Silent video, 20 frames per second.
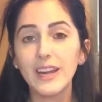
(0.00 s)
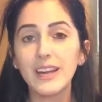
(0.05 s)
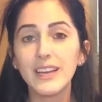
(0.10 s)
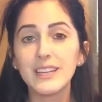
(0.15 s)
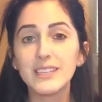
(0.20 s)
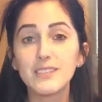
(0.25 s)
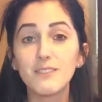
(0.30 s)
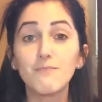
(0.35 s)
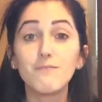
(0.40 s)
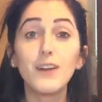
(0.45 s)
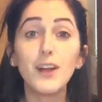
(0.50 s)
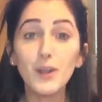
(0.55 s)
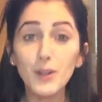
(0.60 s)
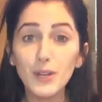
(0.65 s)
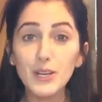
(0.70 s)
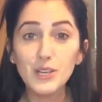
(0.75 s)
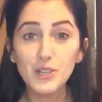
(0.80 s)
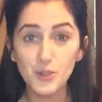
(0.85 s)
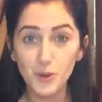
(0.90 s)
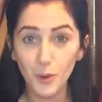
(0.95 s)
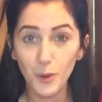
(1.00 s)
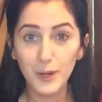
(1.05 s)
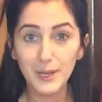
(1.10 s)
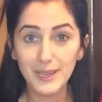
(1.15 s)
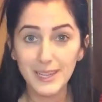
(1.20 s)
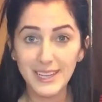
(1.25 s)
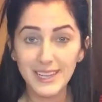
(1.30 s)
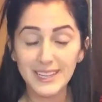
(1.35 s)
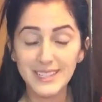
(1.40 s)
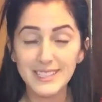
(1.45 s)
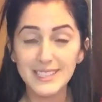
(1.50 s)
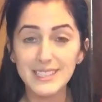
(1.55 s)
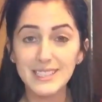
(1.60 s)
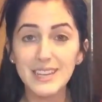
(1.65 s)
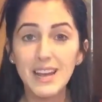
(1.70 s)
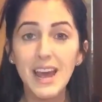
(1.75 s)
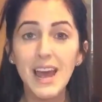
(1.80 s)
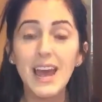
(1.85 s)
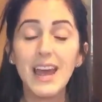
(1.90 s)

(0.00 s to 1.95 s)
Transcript: is a fairly short list.